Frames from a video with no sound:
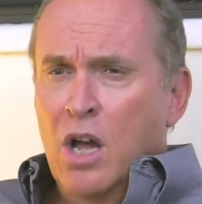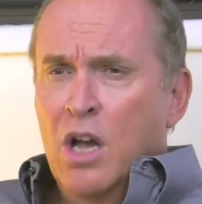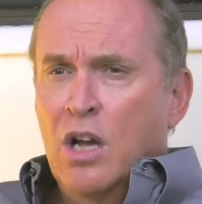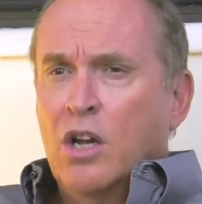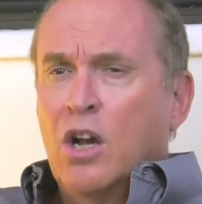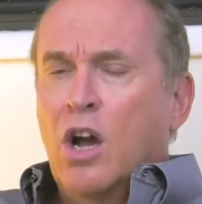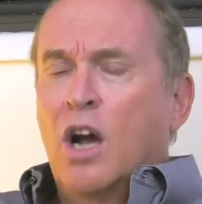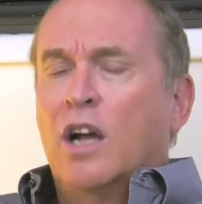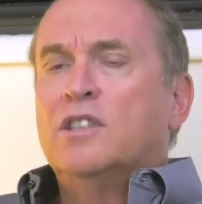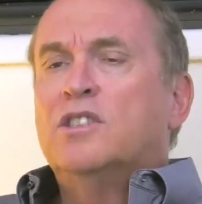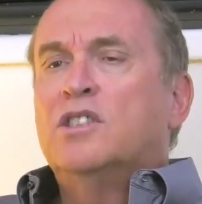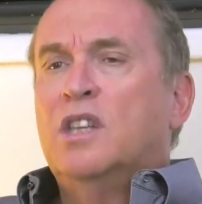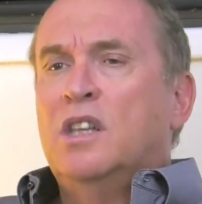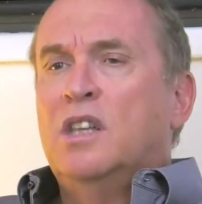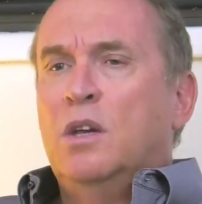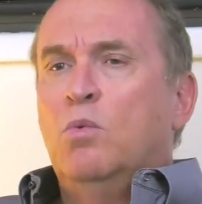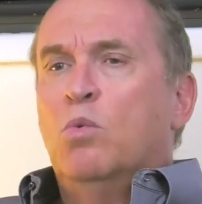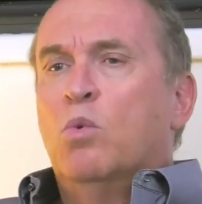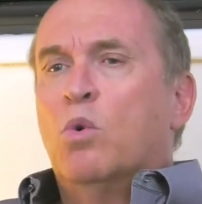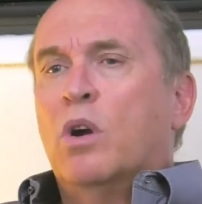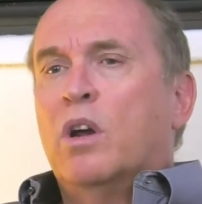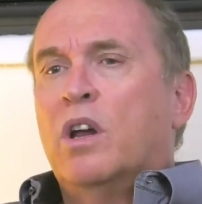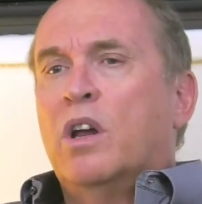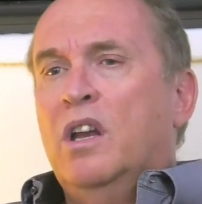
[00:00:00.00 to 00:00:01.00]
constantly
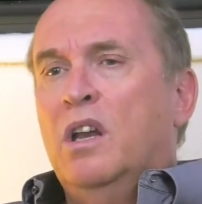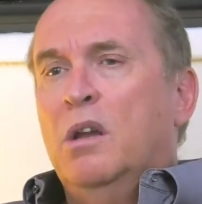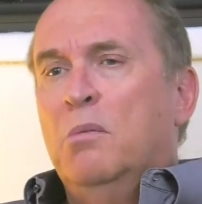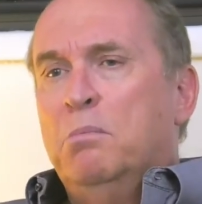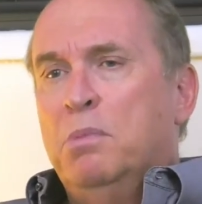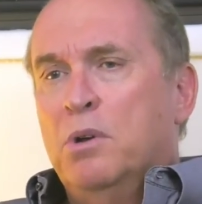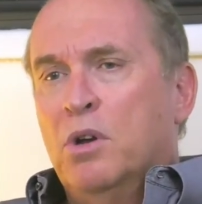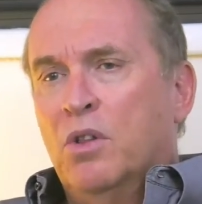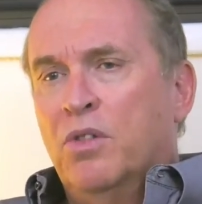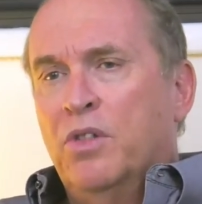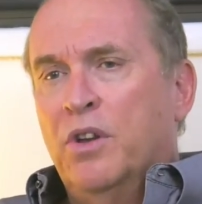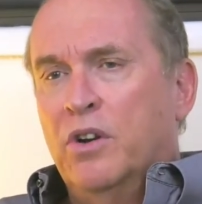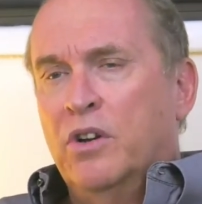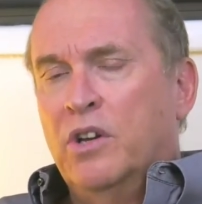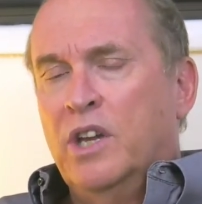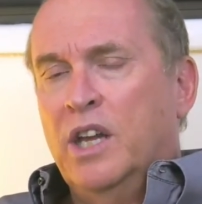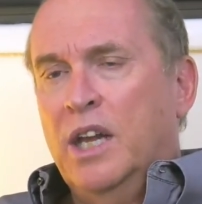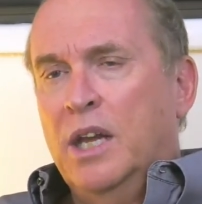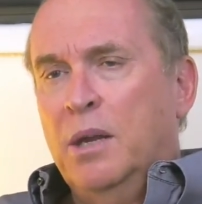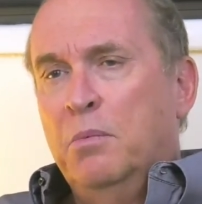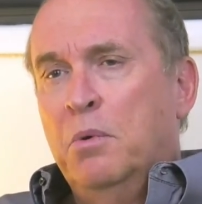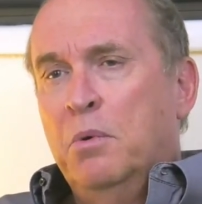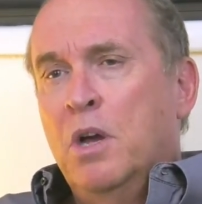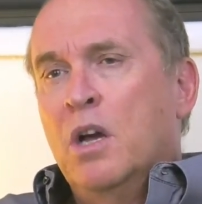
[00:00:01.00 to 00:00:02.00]
working to build their
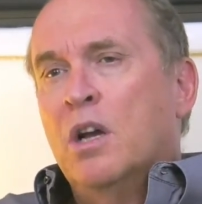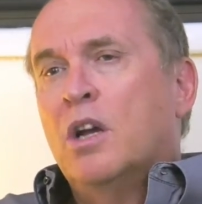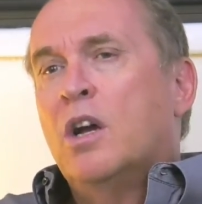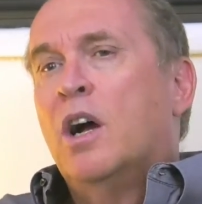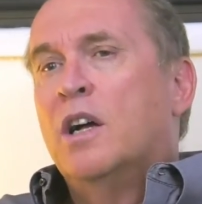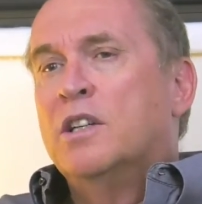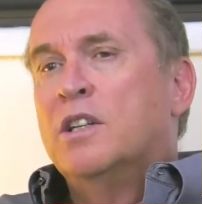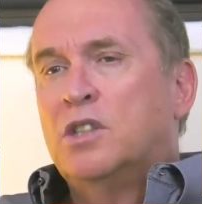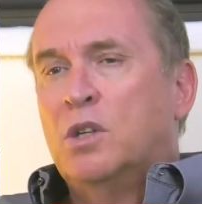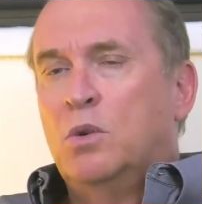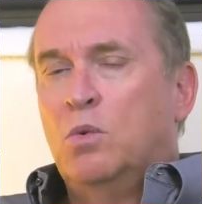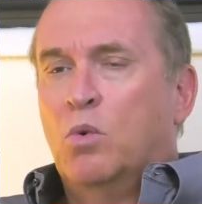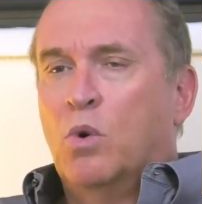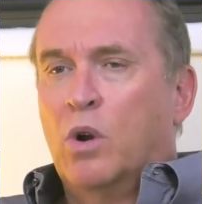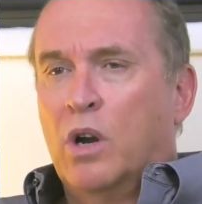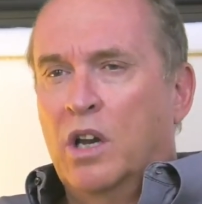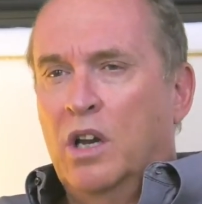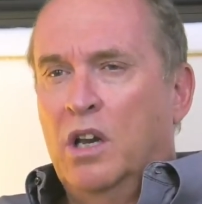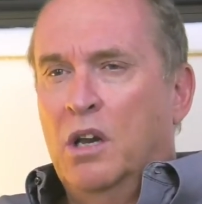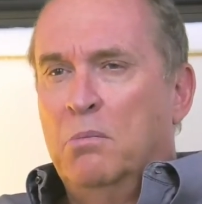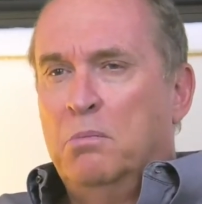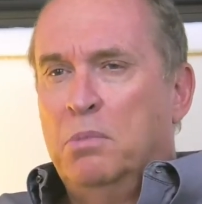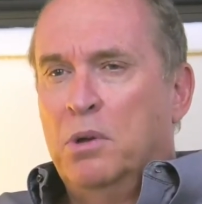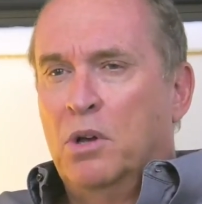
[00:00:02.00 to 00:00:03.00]
team, constantly working
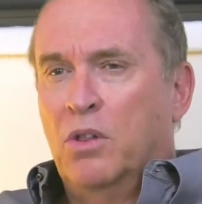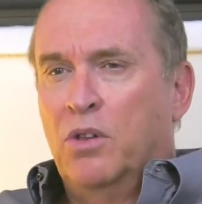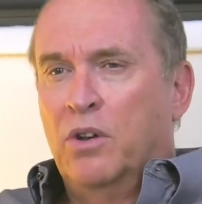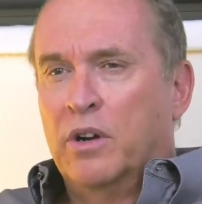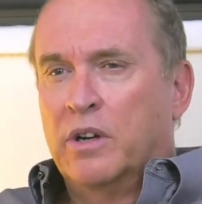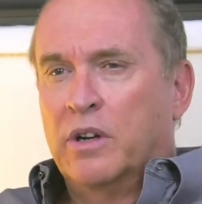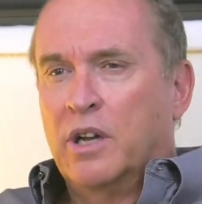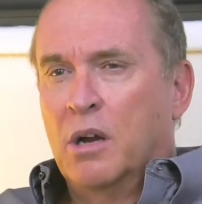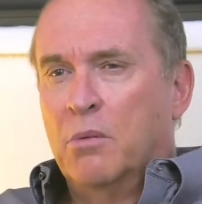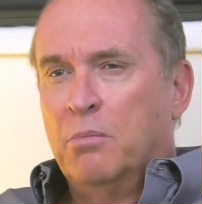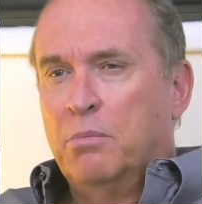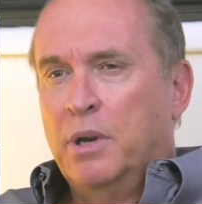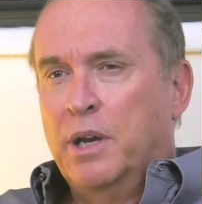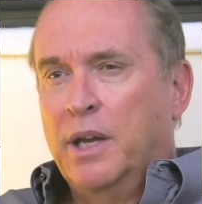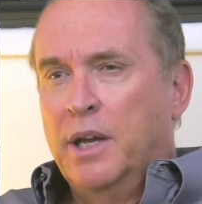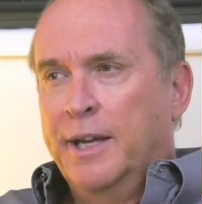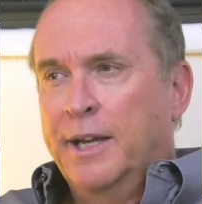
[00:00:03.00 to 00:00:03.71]
to build their company.